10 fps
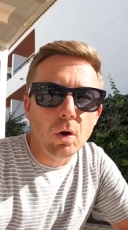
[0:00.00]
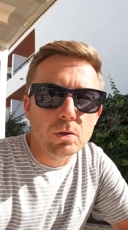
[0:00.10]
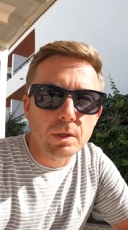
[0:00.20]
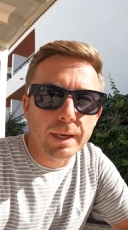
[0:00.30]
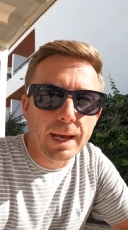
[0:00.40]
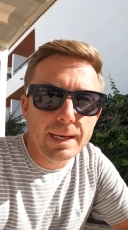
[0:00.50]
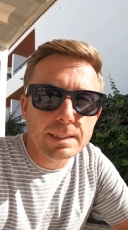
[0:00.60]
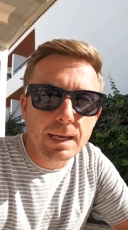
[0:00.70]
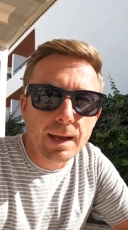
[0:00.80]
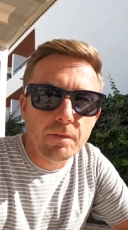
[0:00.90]
Also
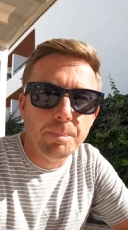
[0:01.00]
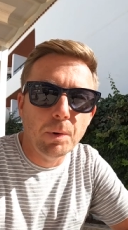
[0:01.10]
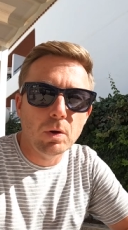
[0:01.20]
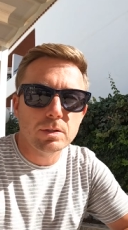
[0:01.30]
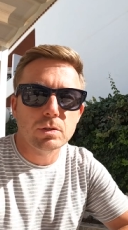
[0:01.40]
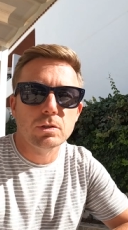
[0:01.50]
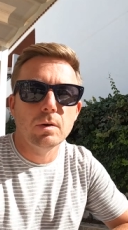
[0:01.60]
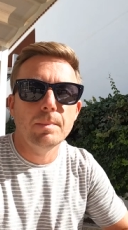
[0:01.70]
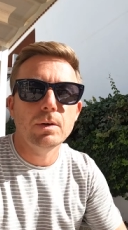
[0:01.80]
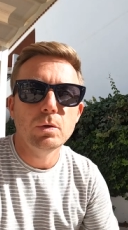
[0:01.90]
guys, I have bought
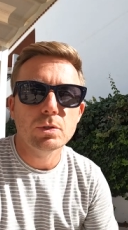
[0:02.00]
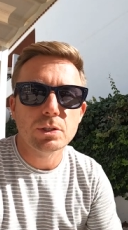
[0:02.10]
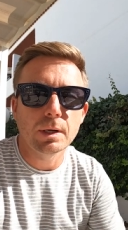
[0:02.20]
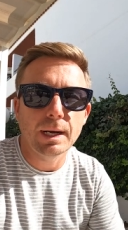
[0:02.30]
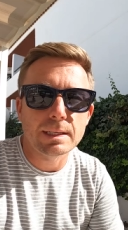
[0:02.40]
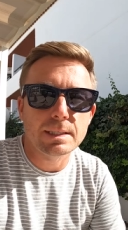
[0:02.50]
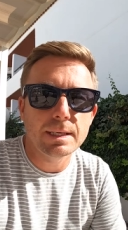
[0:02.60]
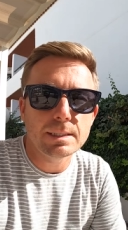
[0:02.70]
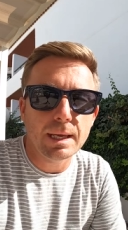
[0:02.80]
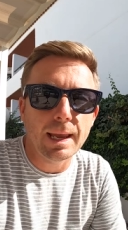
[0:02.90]
some new
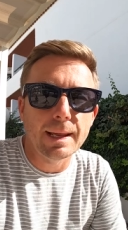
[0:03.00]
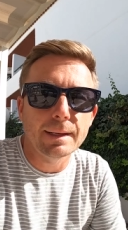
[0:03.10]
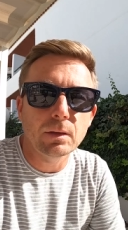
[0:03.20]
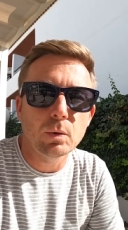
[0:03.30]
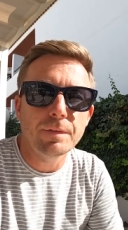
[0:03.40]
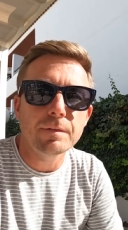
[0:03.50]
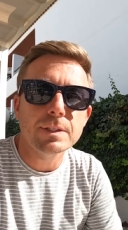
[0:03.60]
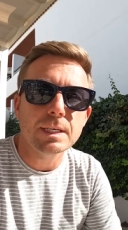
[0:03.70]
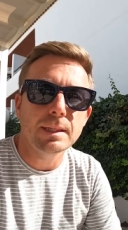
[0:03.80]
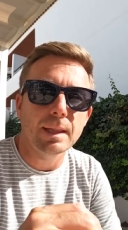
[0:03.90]
sunglasses, and I don't know if you've
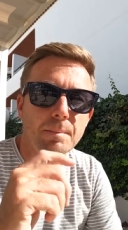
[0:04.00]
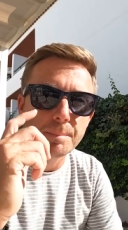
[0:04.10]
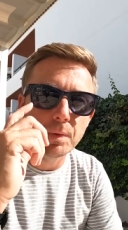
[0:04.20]
seen them,